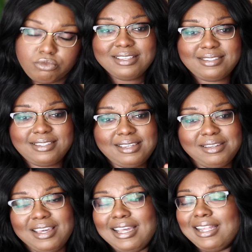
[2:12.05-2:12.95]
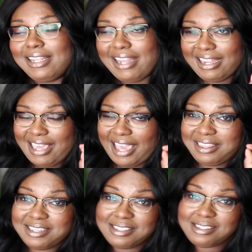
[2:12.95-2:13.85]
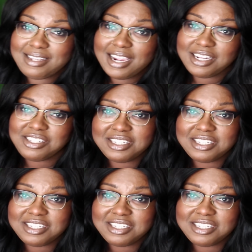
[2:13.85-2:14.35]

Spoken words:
See, now at this stage,